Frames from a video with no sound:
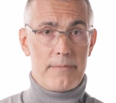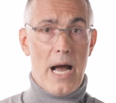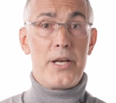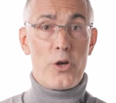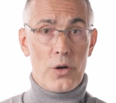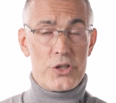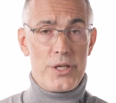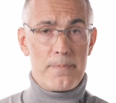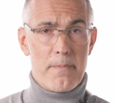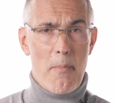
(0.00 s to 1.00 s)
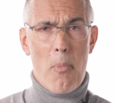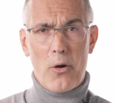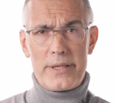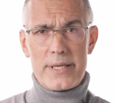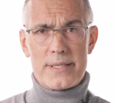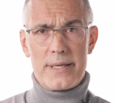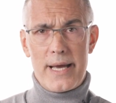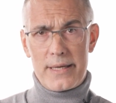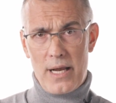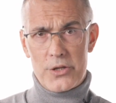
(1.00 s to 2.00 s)
ideology, politics,
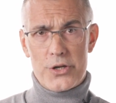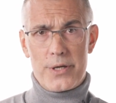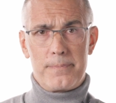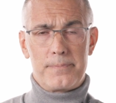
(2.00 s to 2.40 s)
and culture.